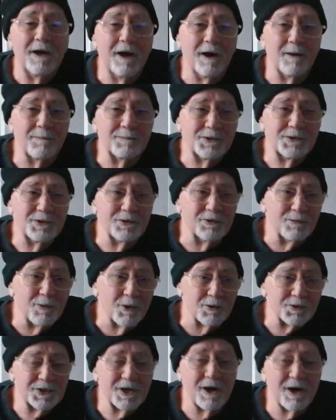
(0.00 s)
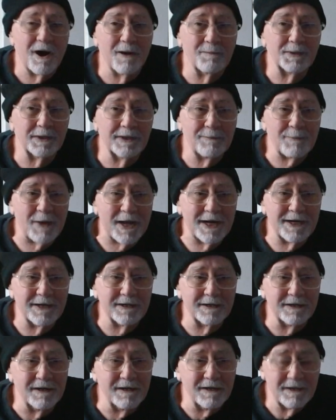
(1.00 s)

up to the most complicated